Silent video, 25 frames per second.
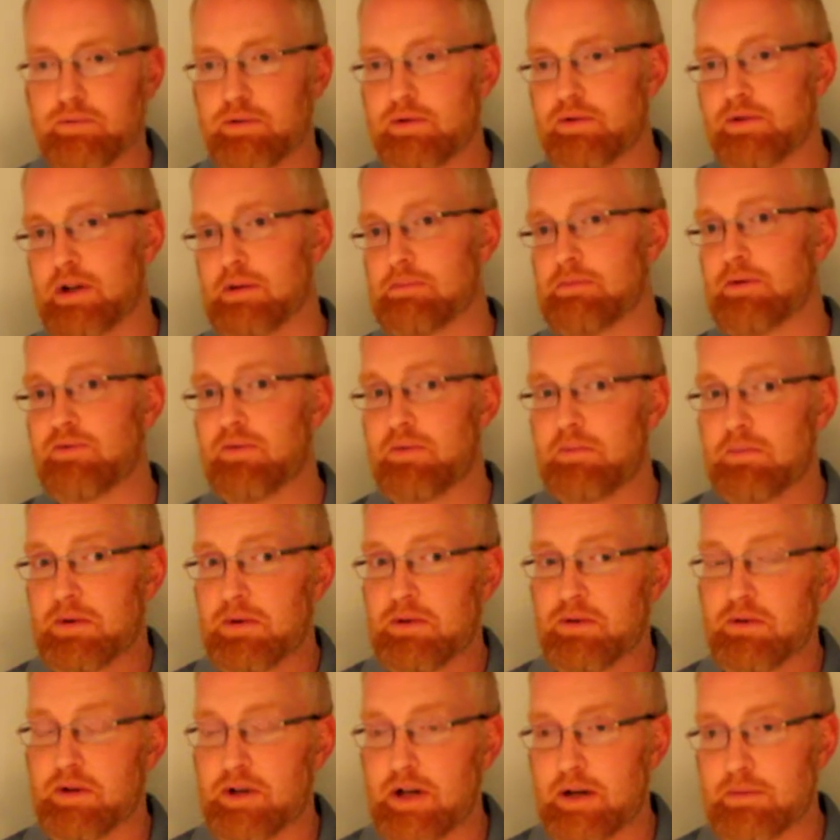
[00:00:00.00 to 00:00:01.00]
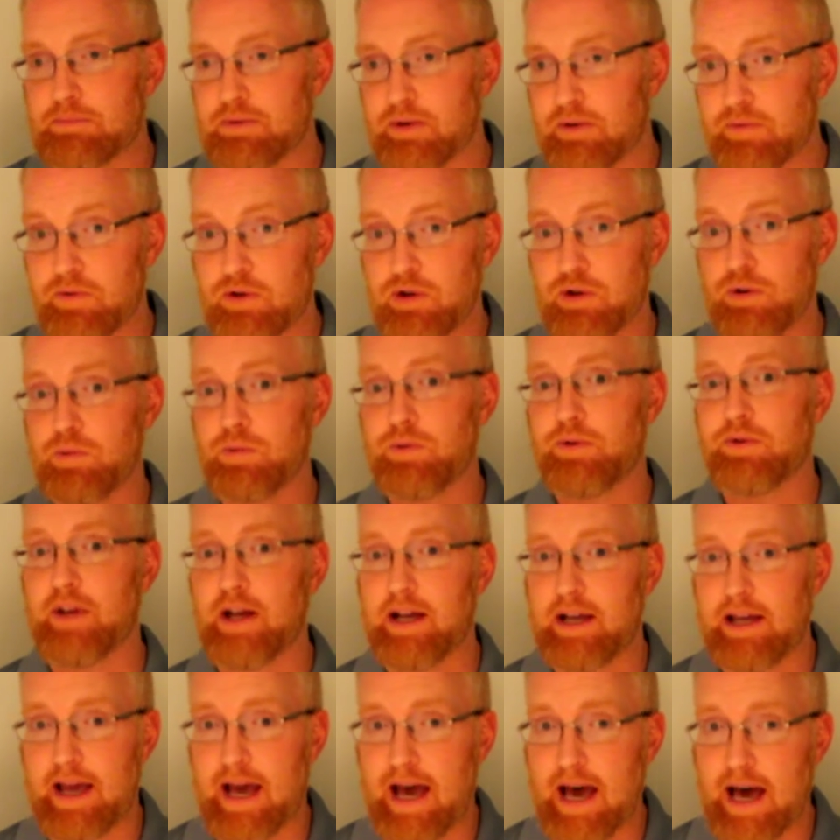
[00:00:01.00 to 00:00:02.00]
For some of them, it's the number of shoes
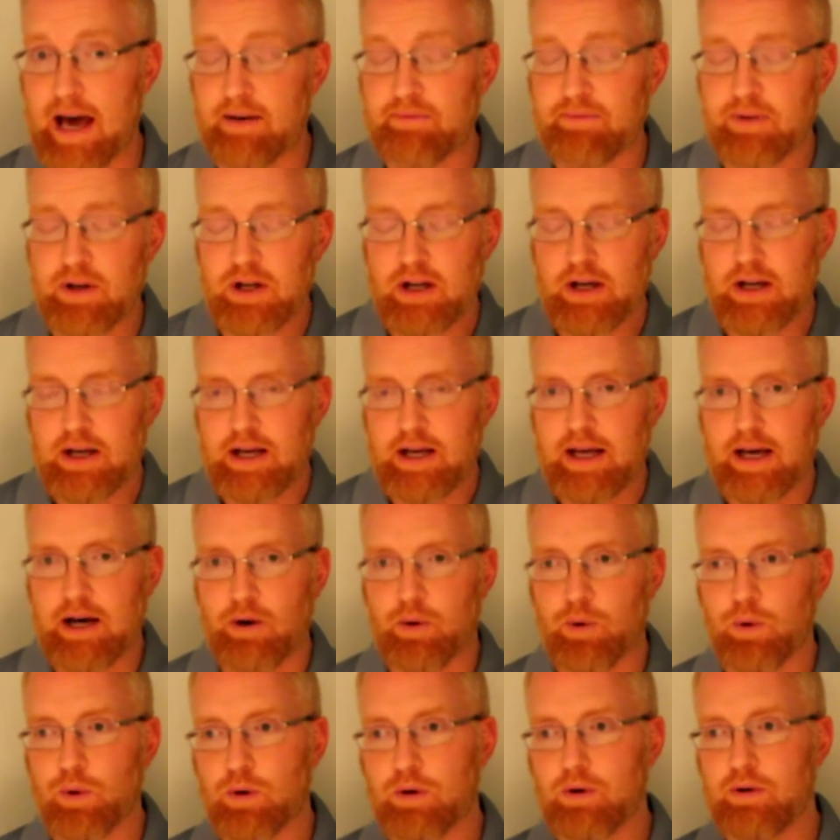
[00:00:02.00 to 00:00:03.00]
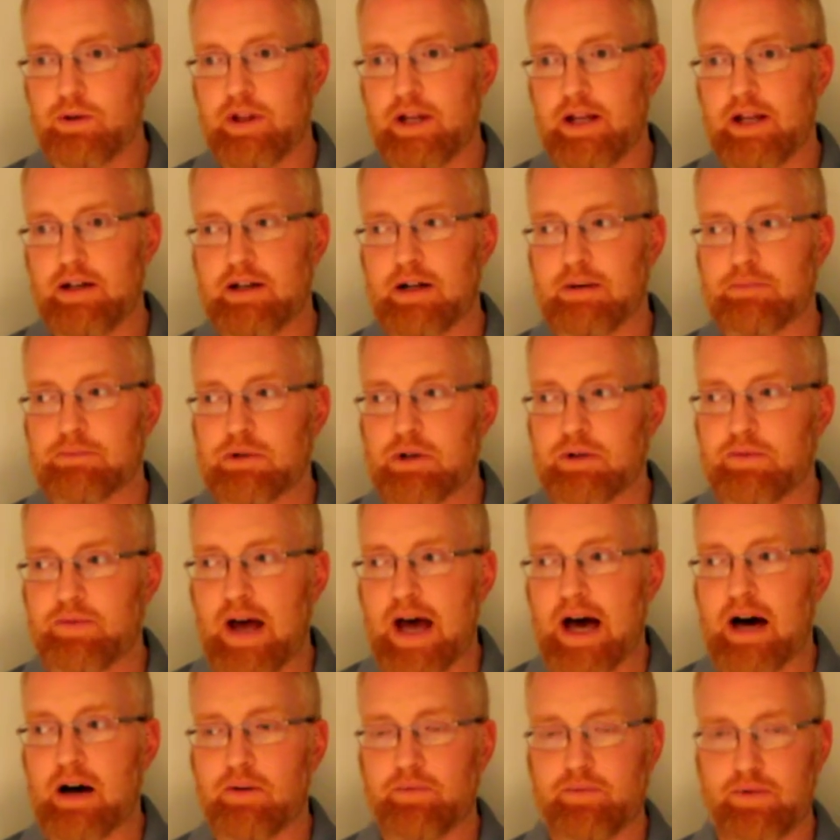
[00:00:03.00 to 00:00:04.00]
they have or the number of
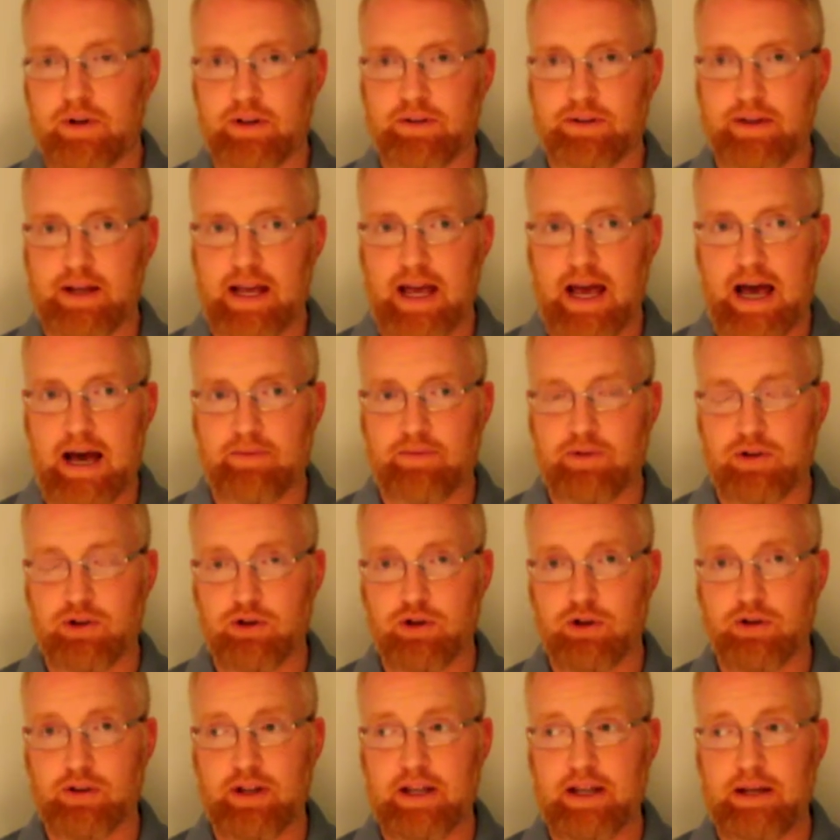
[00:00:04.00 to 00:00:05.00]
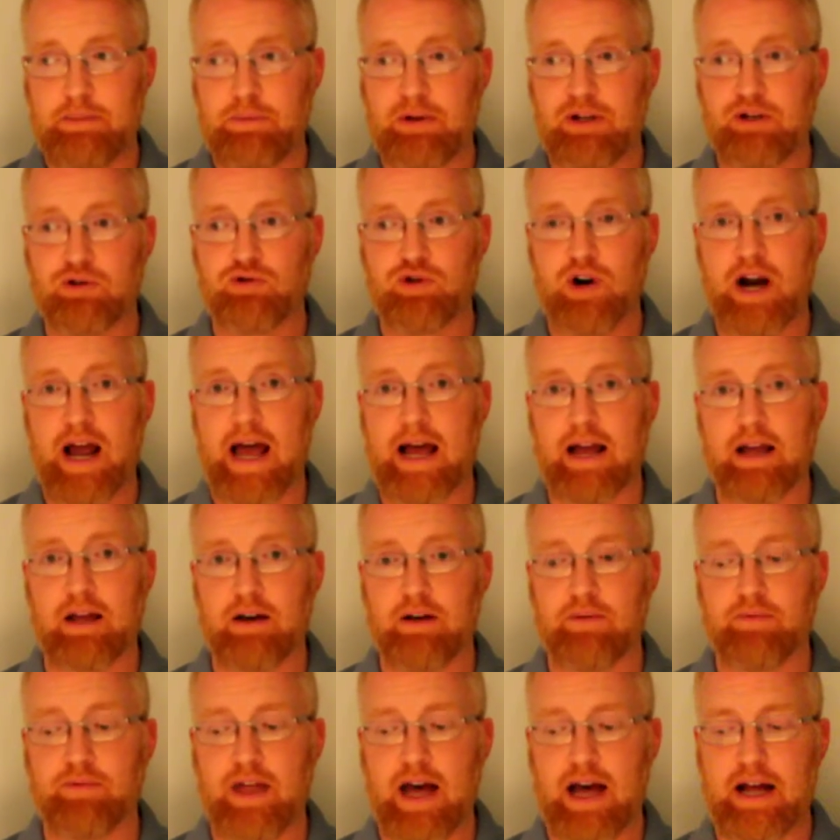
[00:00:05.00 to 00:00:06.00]
outfits they have. It's just keeping track
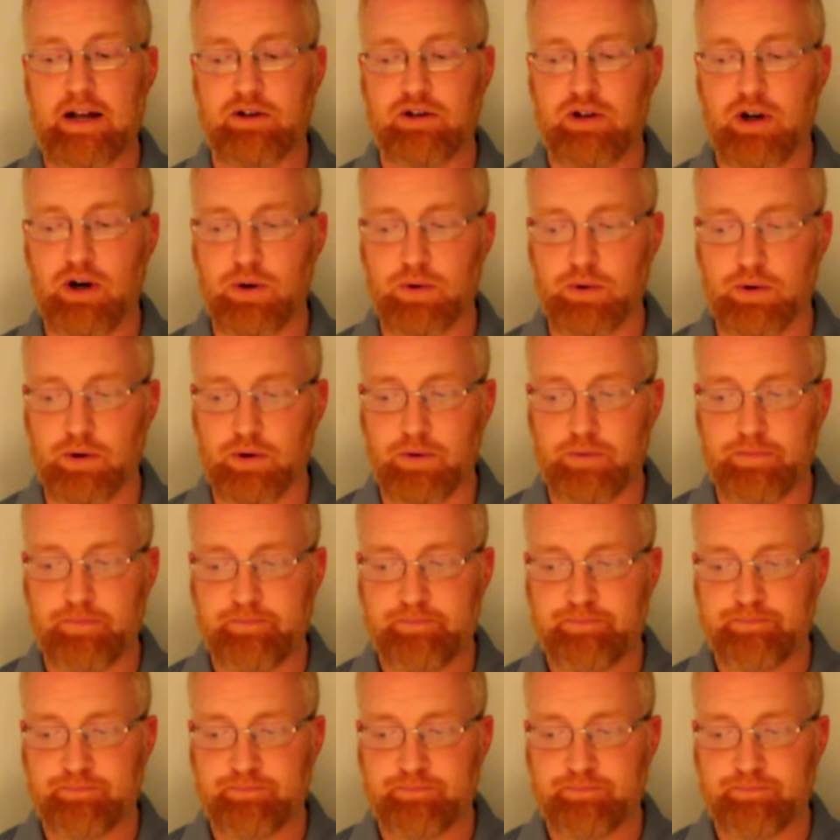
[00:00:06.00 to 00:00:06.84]
of that total.